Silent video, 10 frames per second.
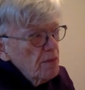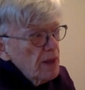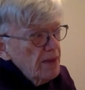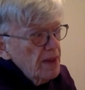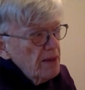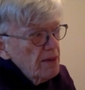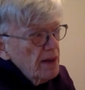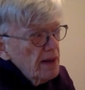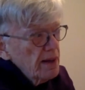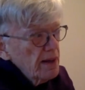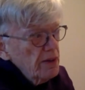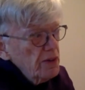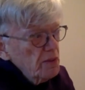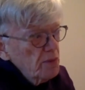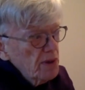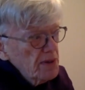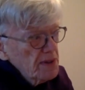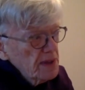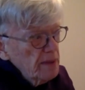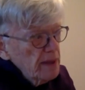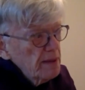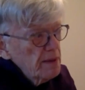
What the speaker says: then you can pause in a minute.